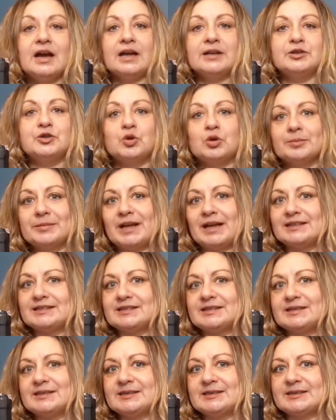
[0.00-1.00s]
Normally I'd
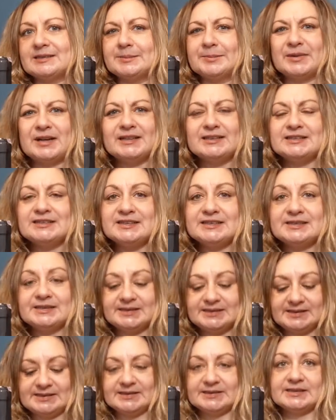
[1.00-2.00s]
season it, but I didn't
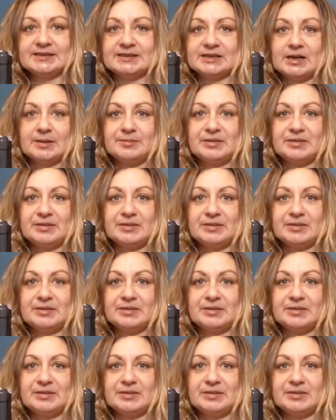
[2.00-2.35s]
season it this time